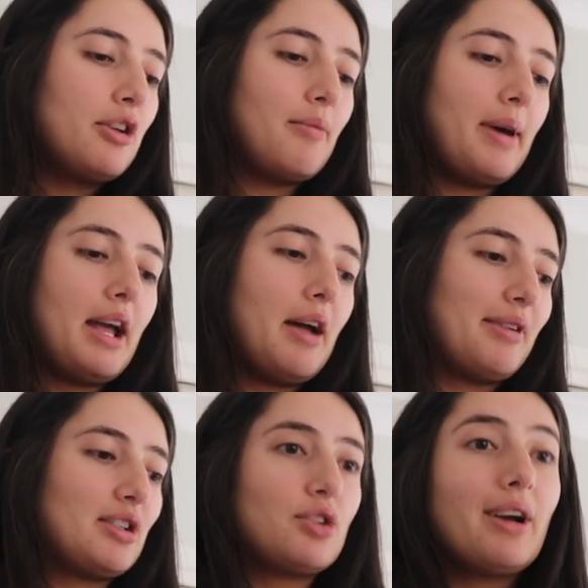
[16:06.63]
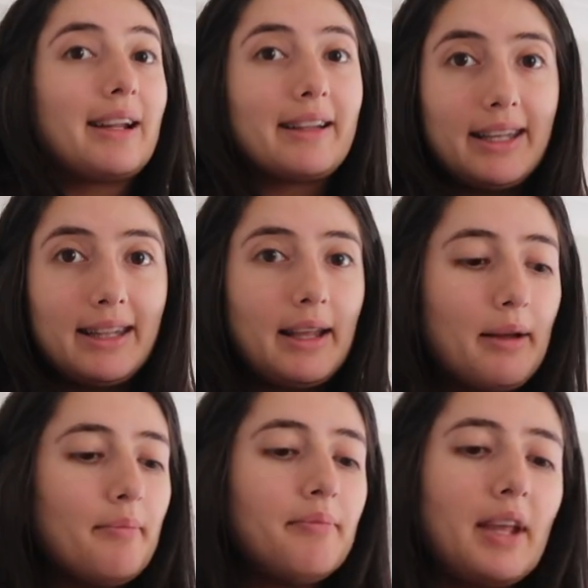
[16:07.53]
no matter how much I try to clean
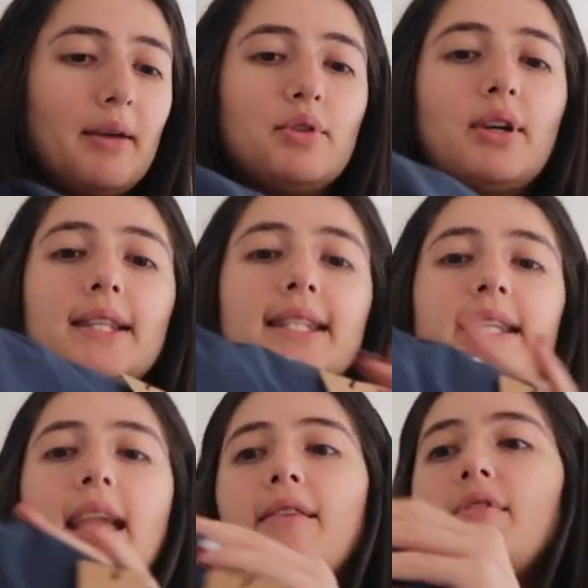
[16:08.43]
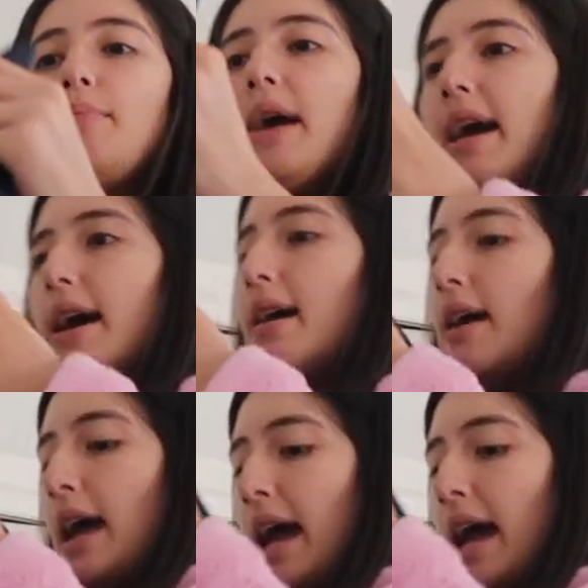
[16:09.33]
them. Um, so I got this navy pair